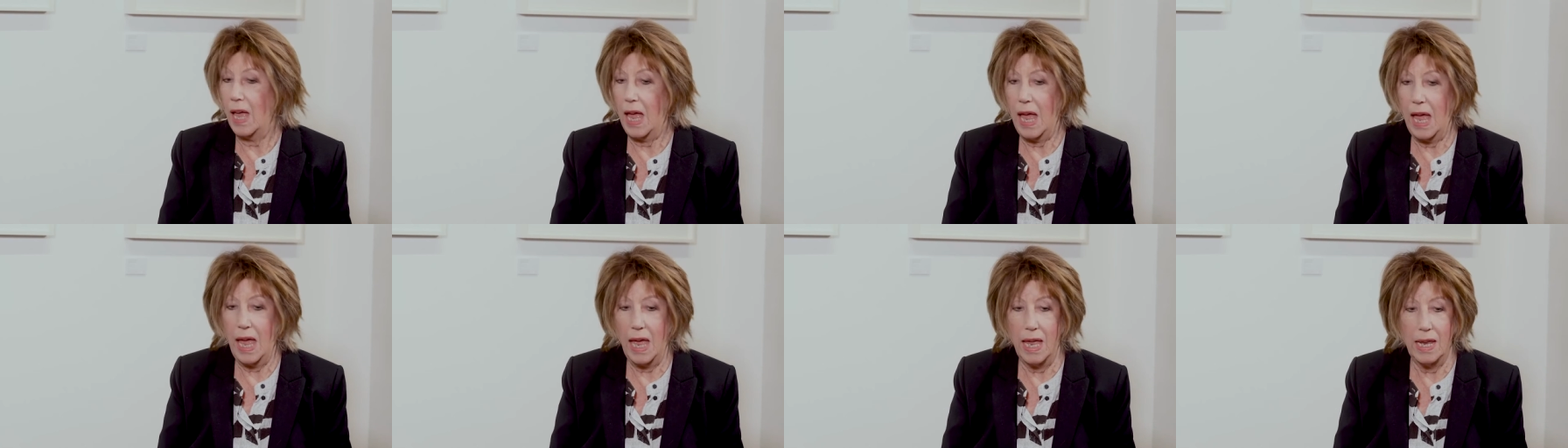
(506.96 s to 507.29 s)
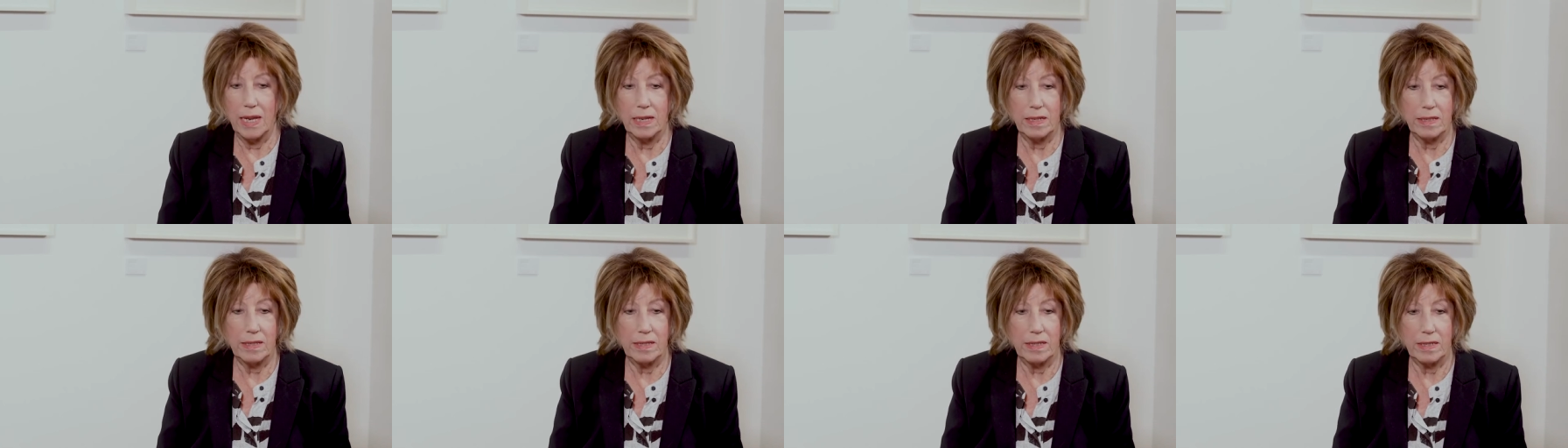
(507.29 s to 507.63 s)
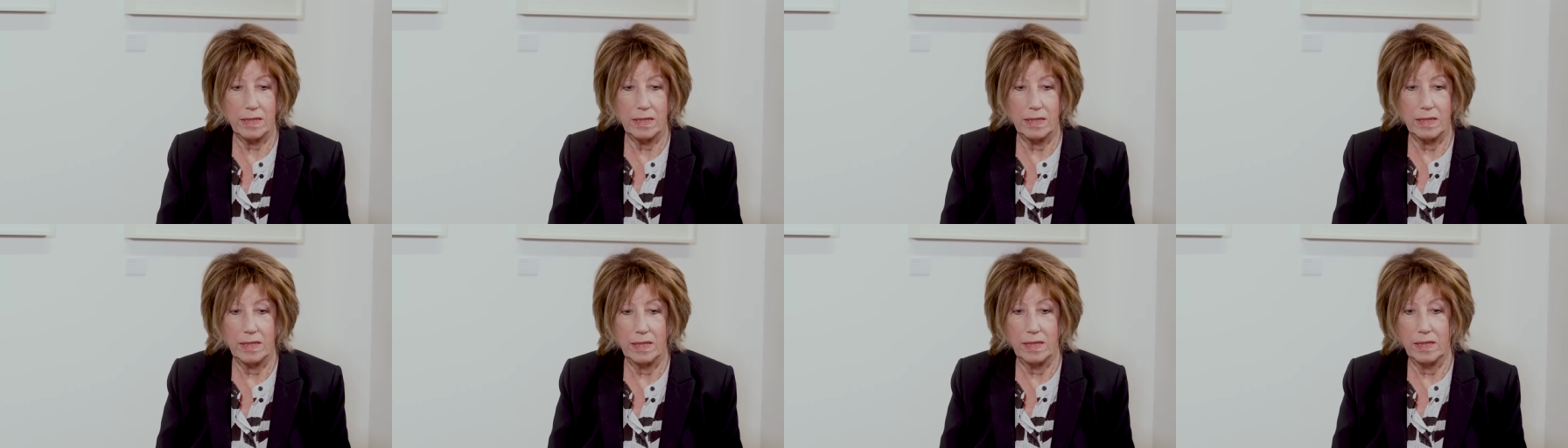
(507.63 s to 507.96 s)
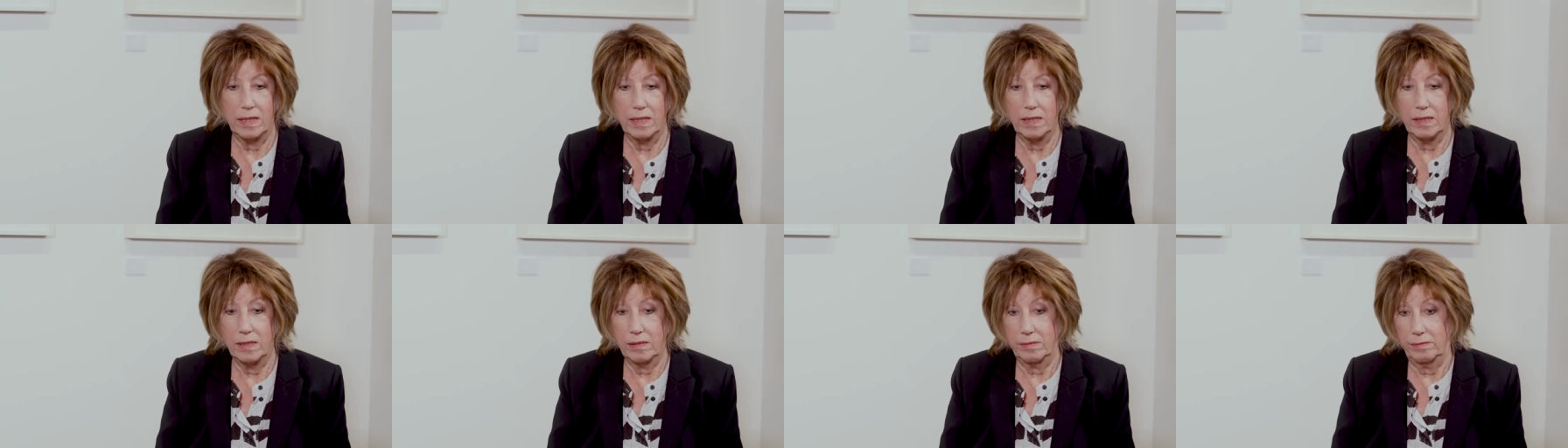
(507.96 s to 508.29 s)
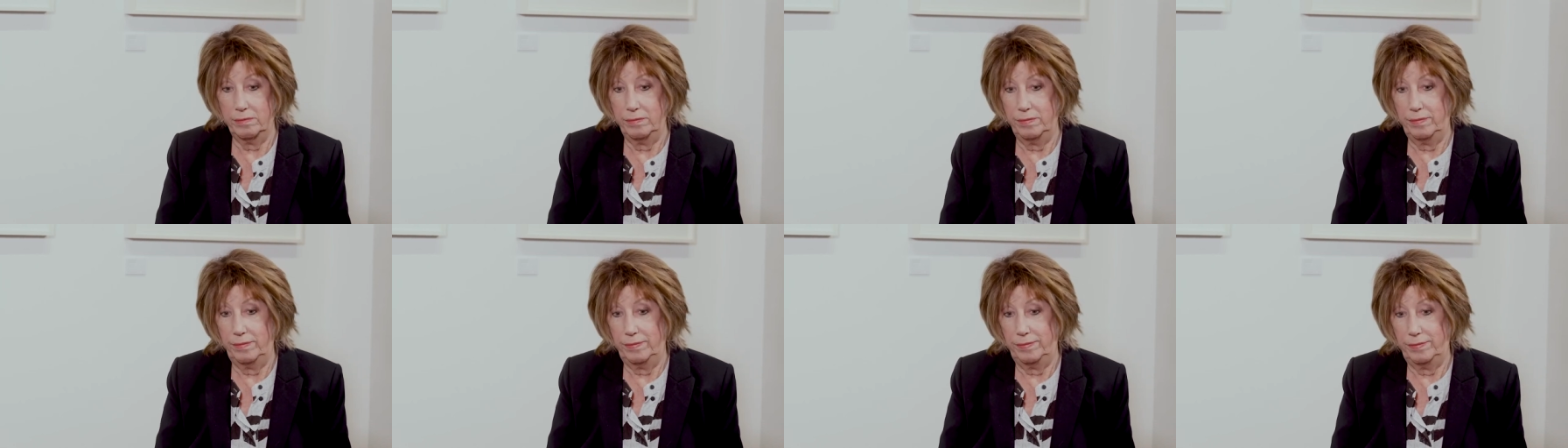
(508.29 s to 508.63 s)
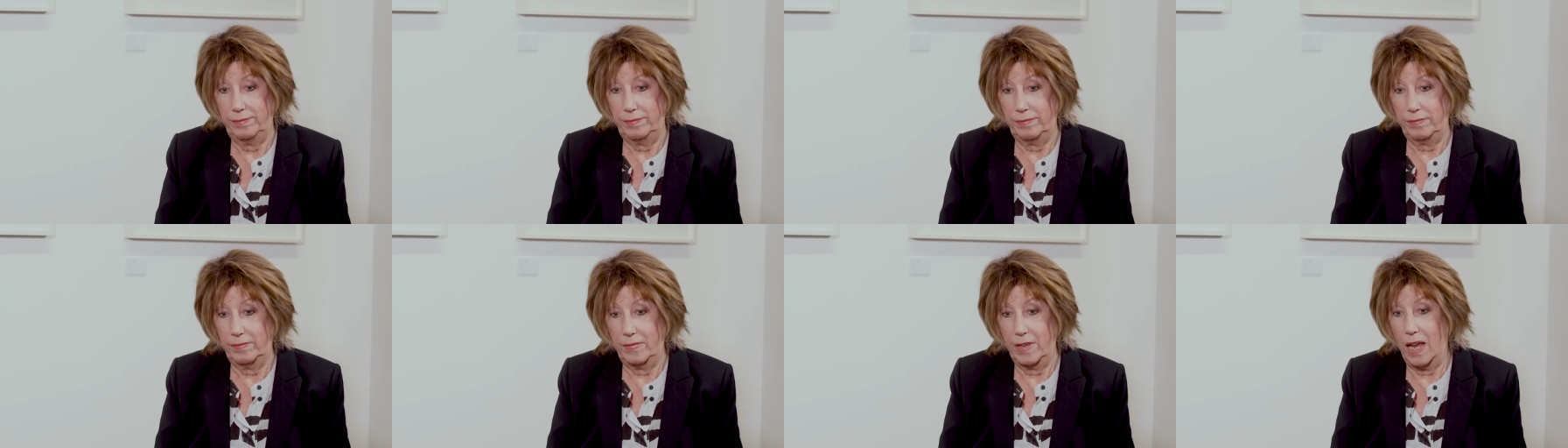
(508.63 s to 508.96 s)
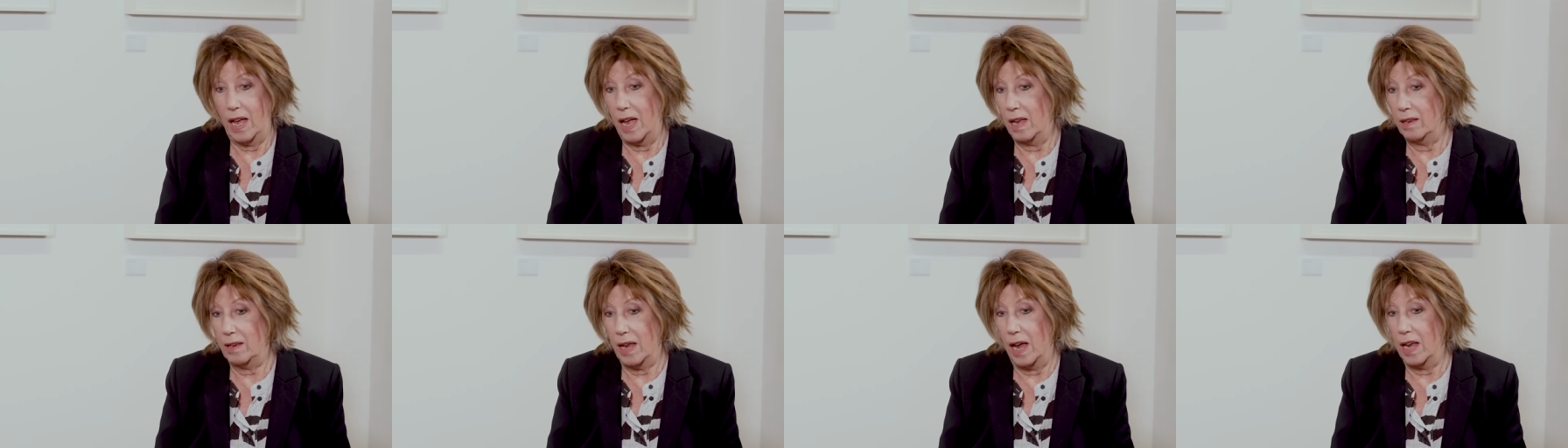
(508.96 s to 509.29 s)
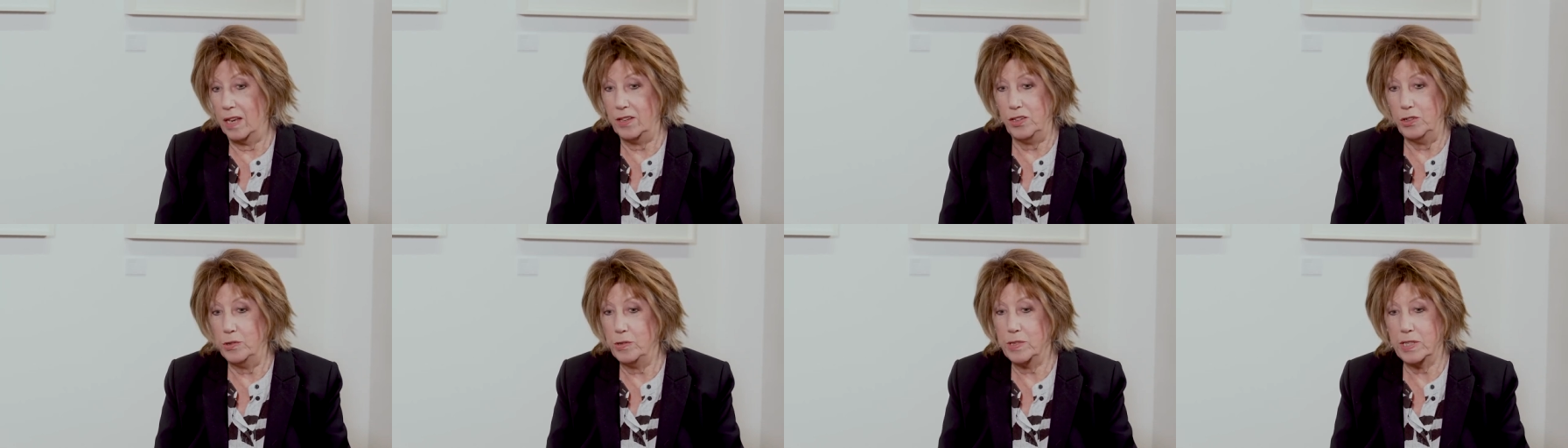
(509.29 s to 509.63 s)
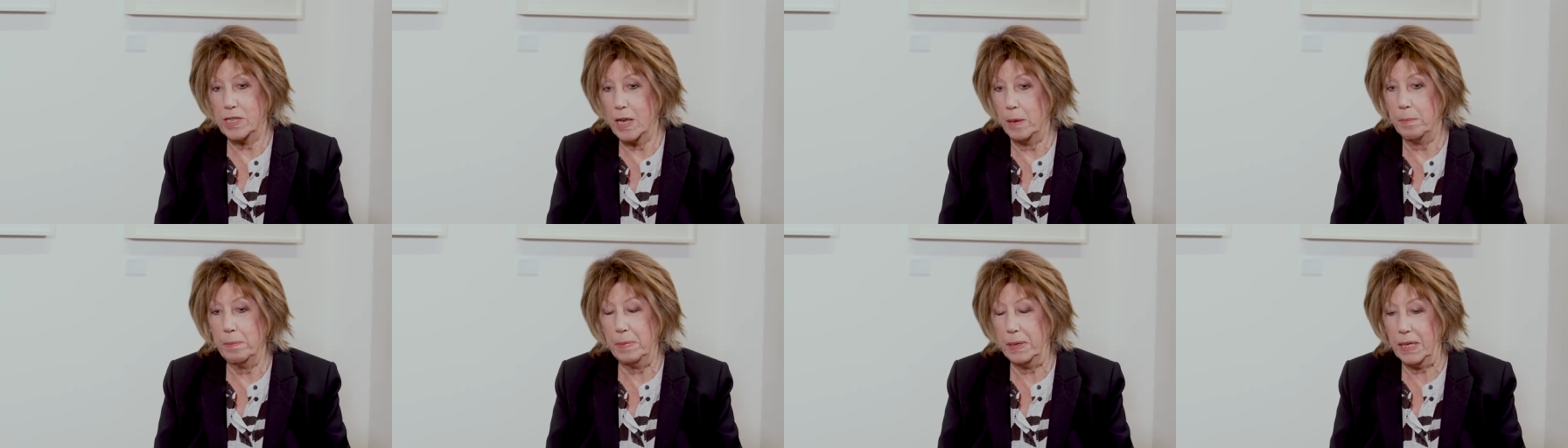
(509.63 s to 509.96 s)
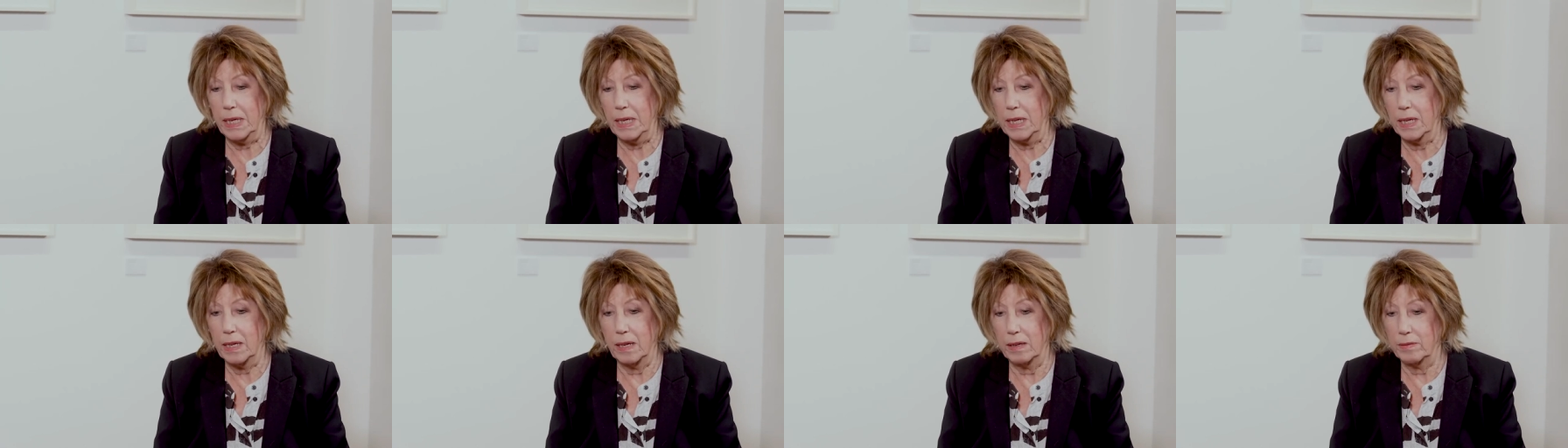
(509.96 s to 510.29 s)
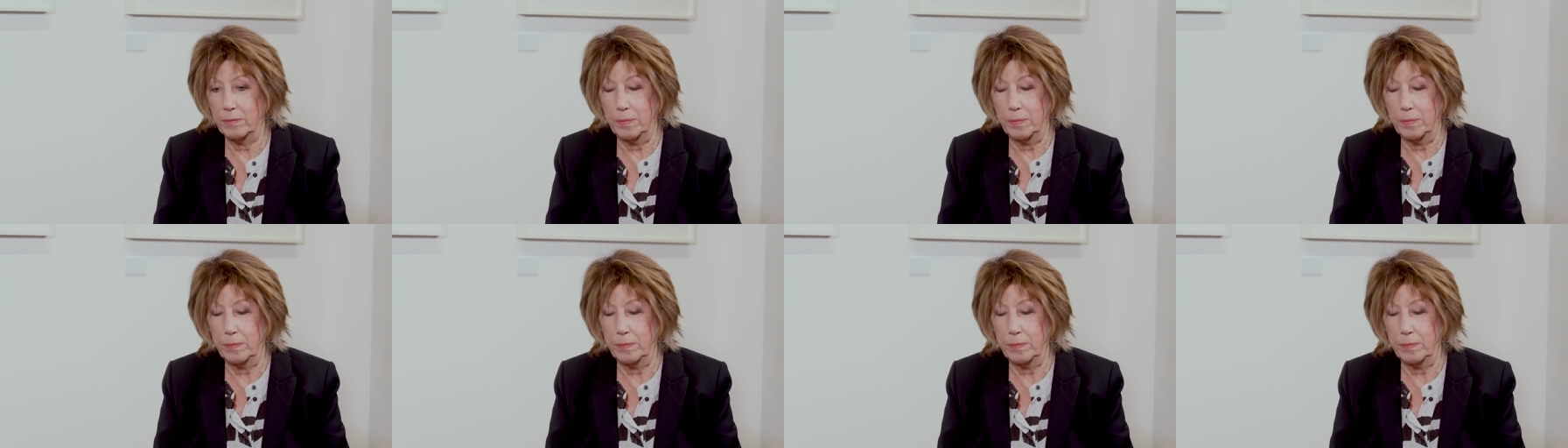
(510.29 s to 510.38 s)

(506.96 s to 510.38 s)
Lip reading: And I knew somebody,